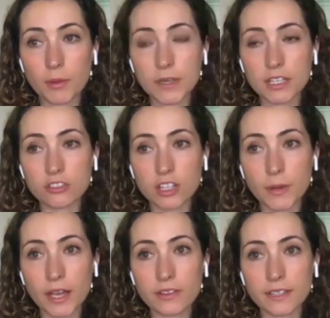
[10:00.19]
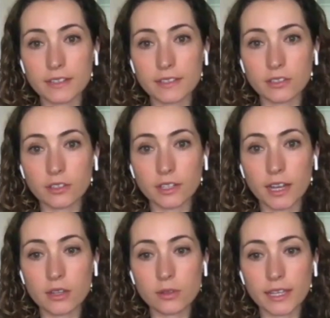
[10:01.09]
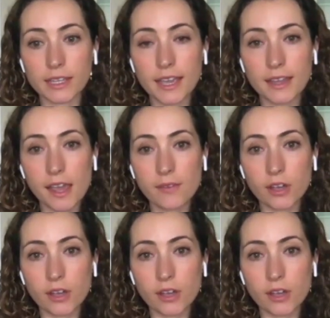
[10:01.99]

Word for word: a PhD biostatistician and you like can't have a